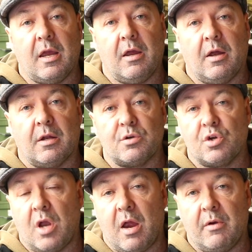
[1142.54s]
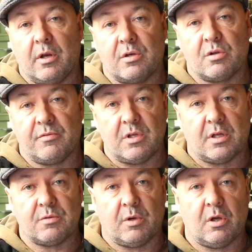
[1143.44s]
it and share it, because obviously
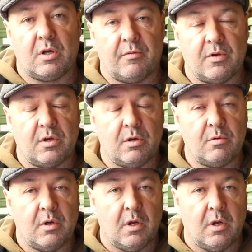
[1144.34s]
that's what you're going to have to do